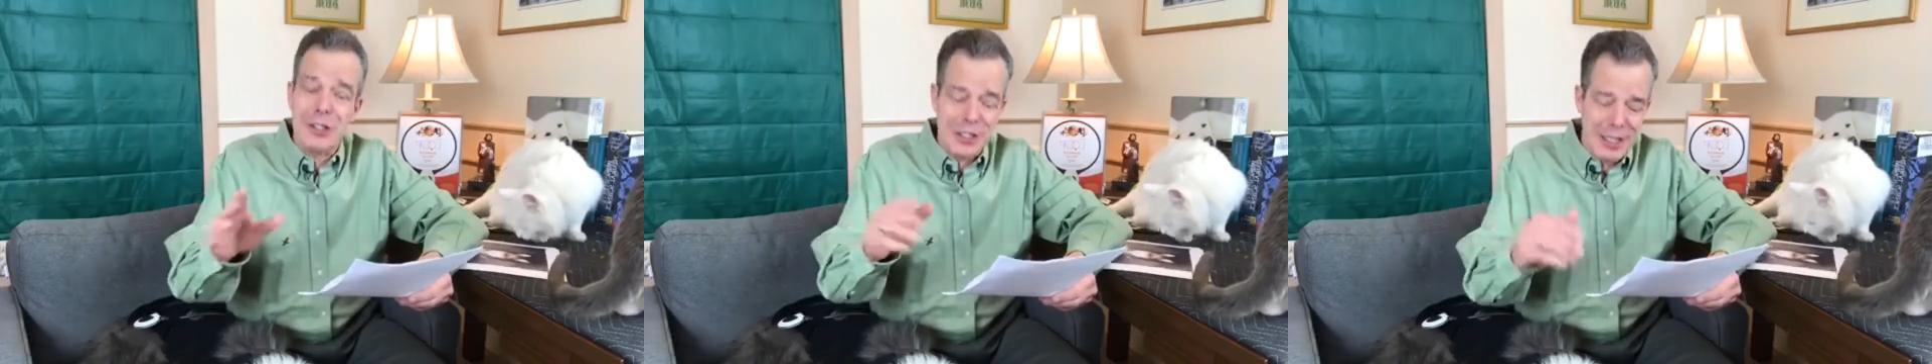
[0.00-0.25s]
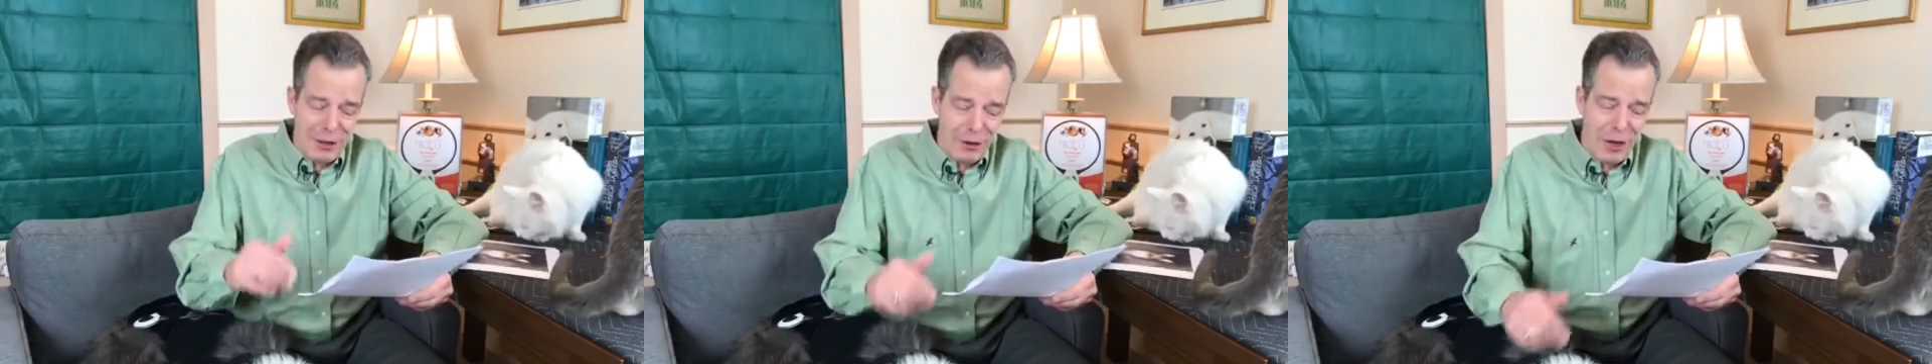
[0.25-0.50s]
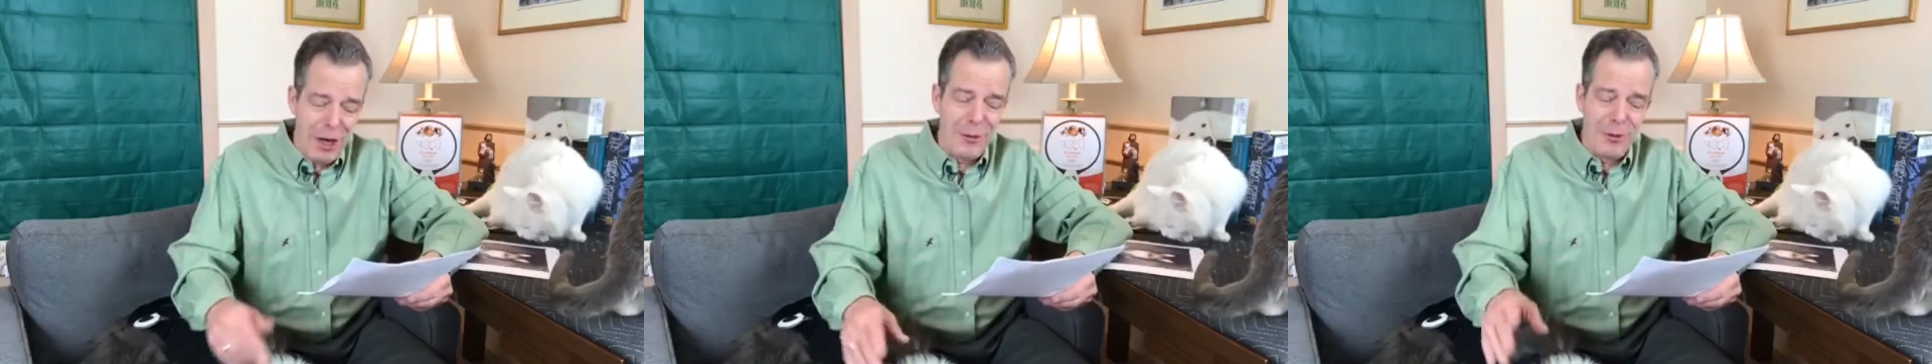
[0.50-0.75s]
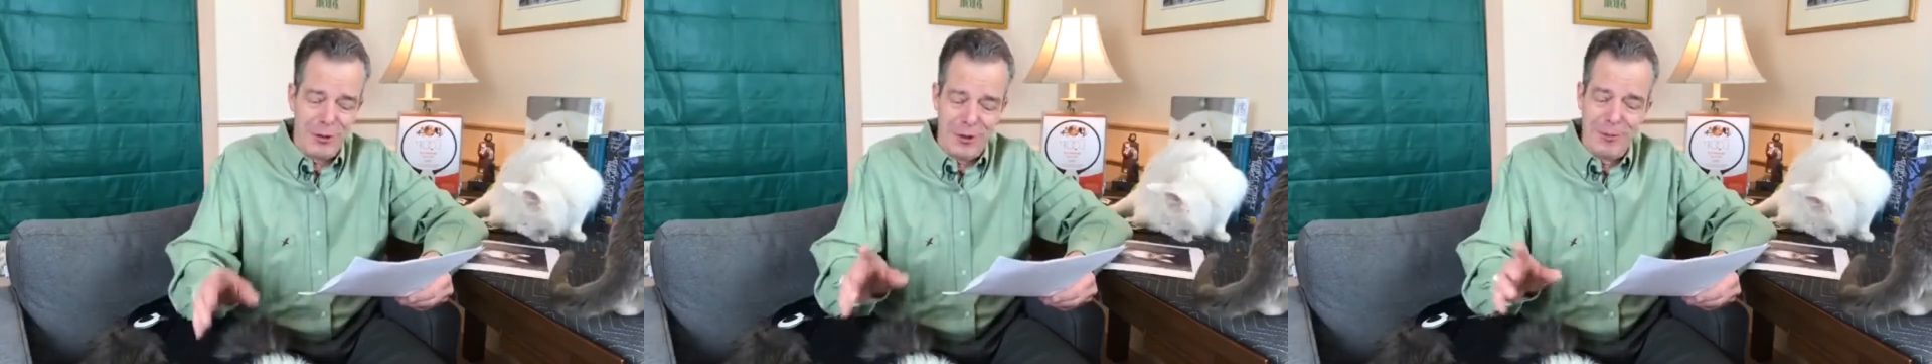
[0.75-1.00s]
get along
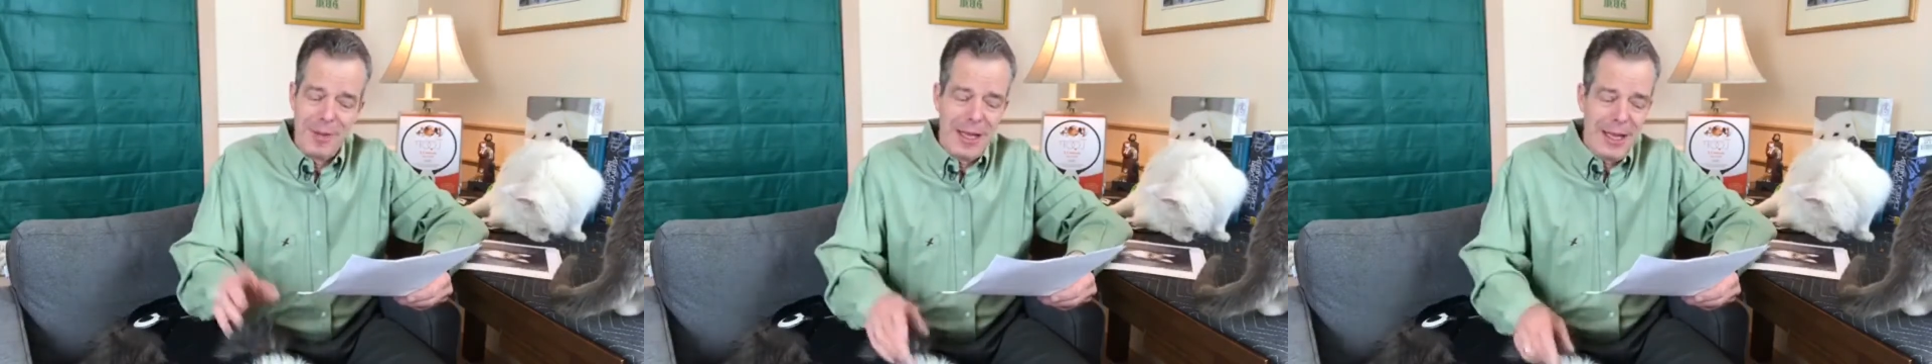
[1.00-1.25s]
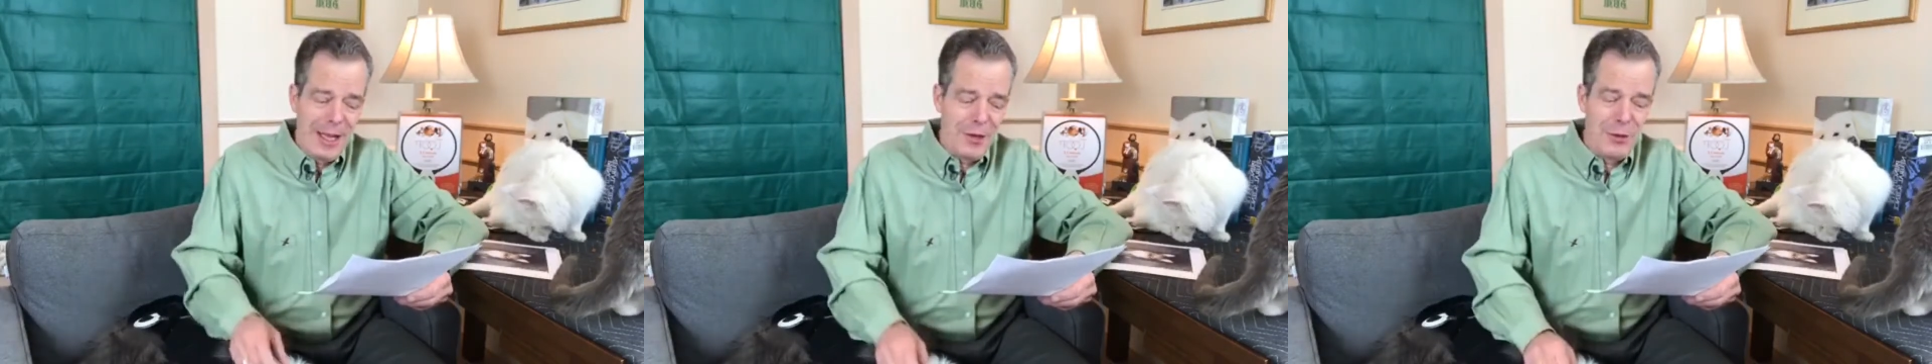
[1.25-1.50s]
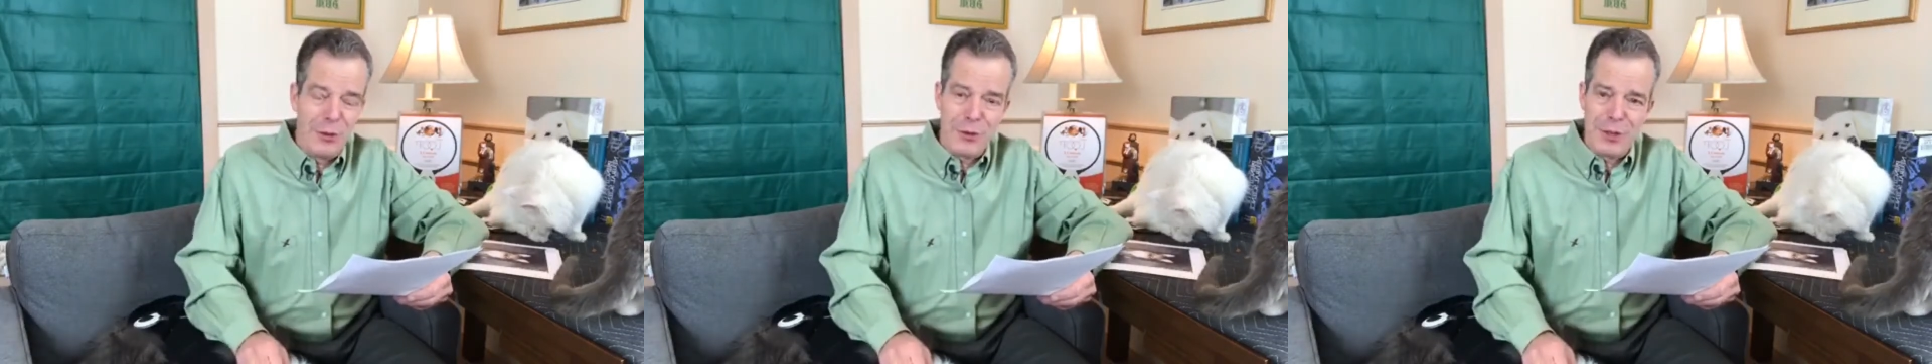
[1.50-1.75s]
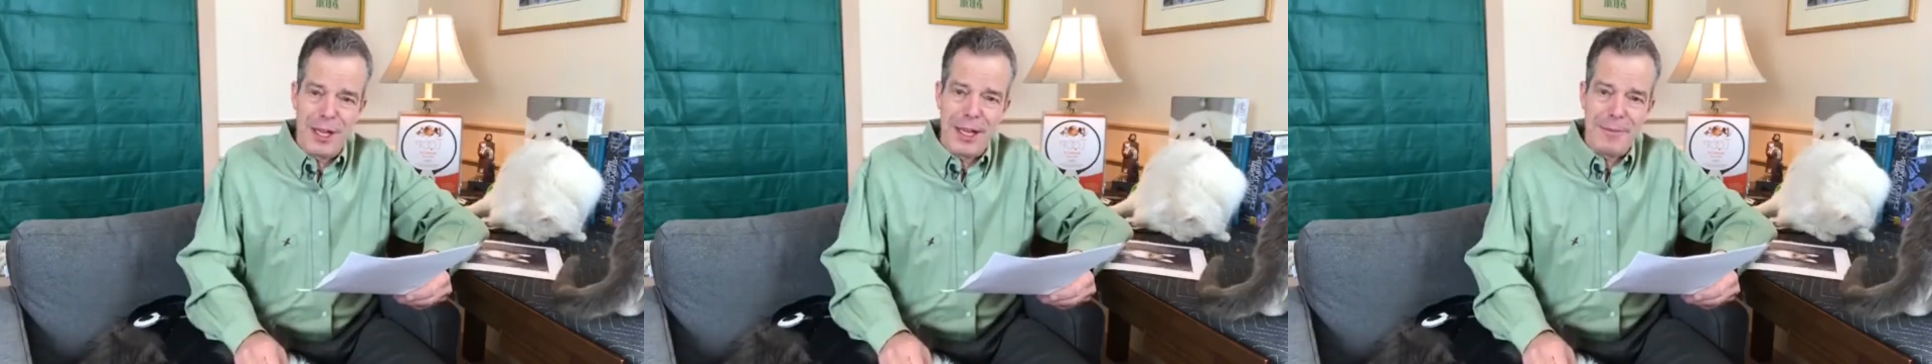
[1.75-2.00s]
with her and do
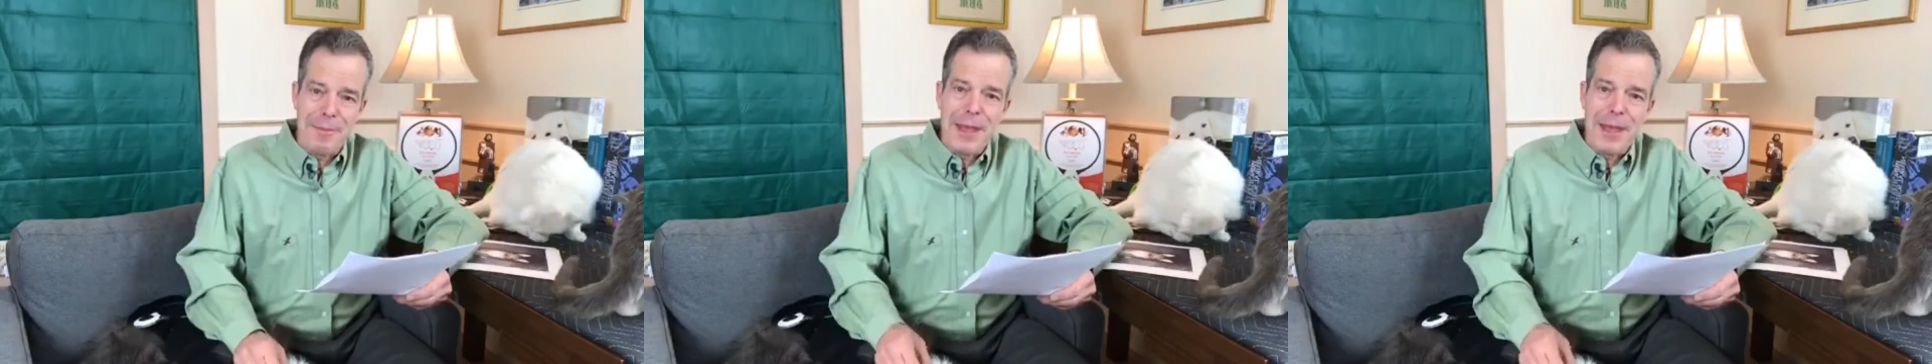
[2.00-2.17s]
okay.